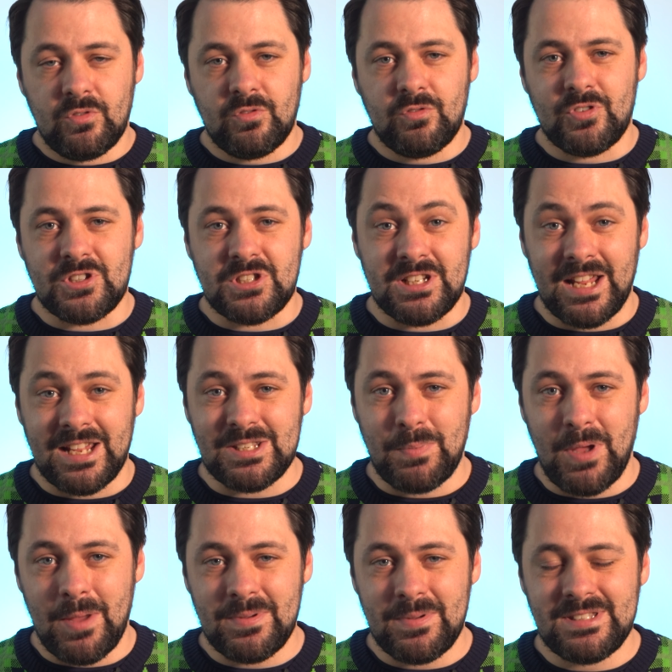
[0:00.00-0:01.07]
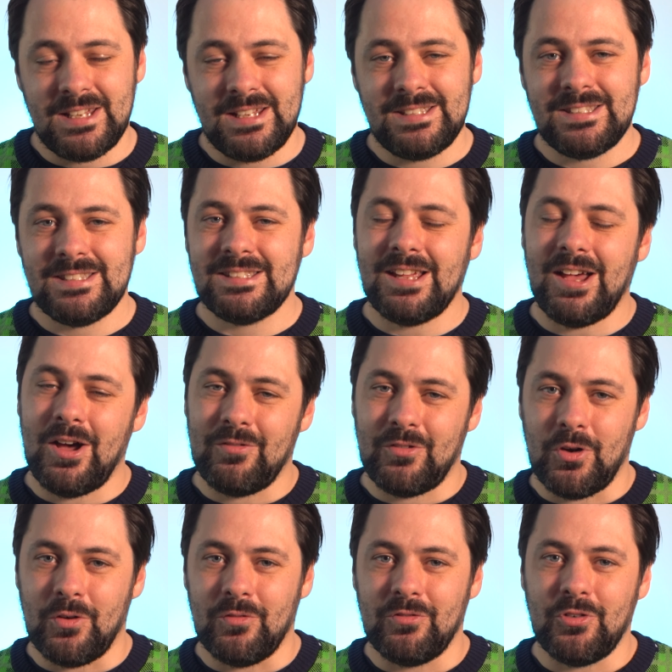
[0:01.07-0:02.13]
for today's purposes, I've
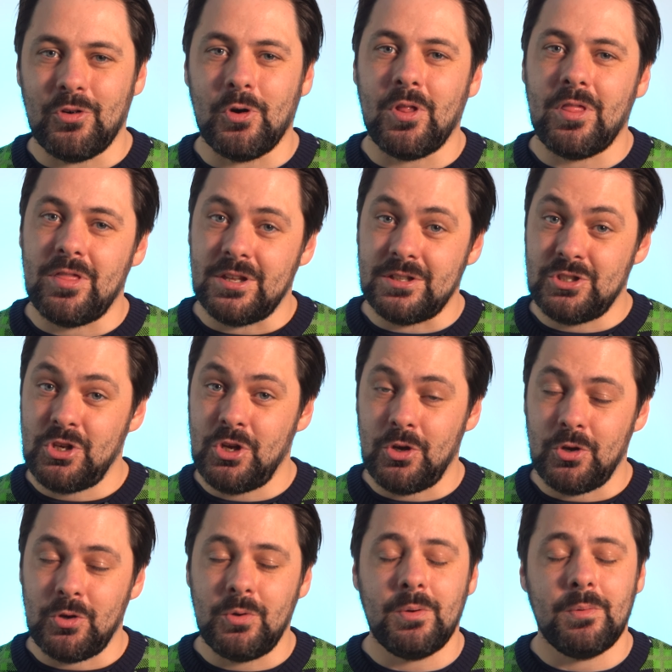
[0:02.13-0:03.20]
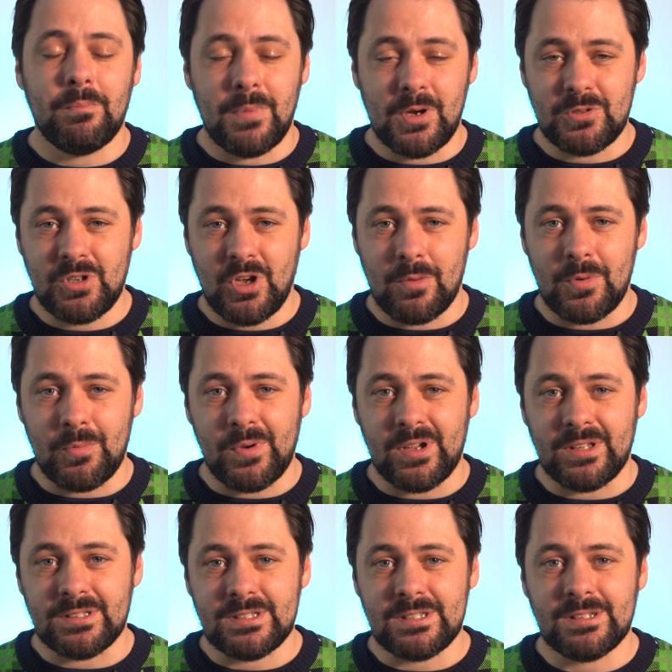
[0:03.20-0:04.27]
gone for the two most common
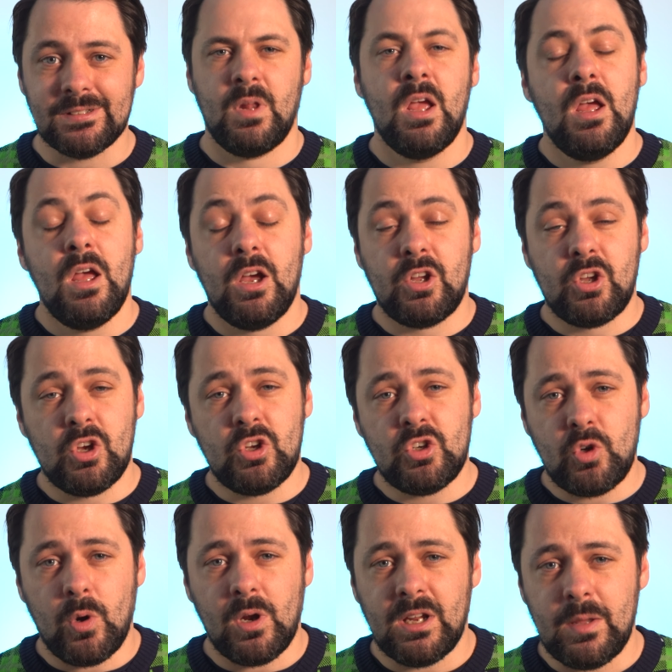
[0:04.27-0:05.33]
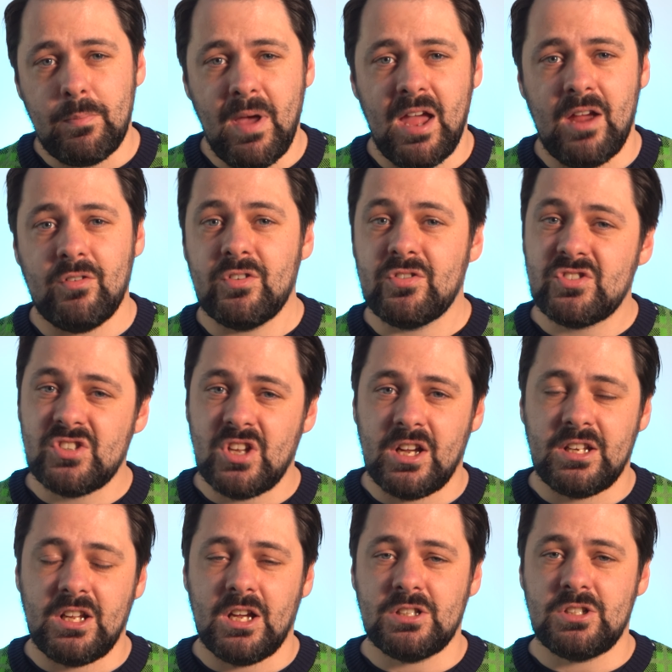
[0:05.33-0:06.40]
ones. A good quality pair of
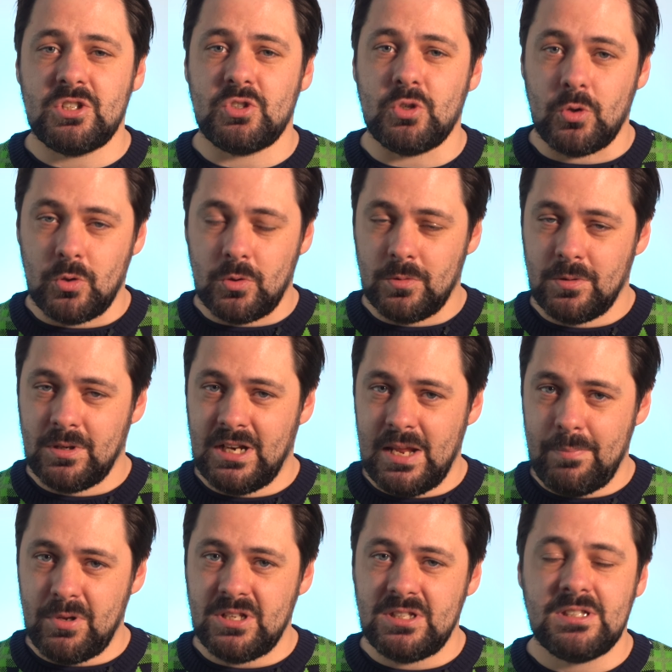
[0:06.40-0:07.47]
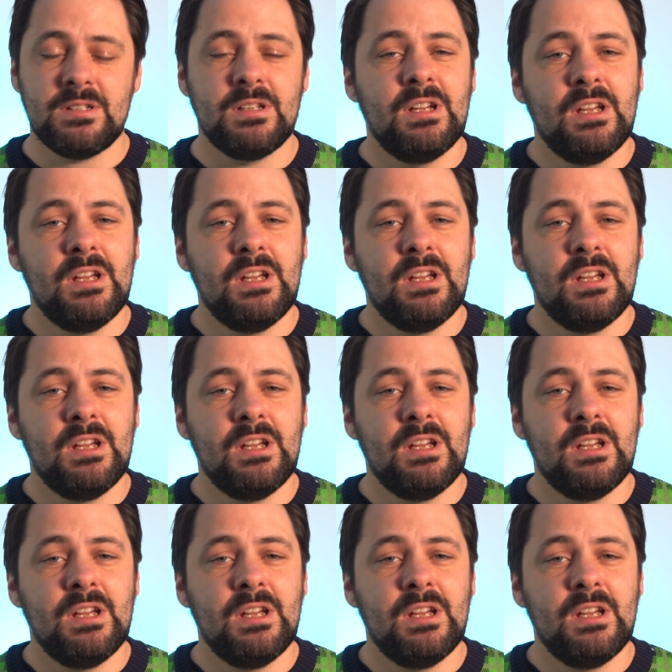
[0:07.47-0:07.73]
side cutters or clippers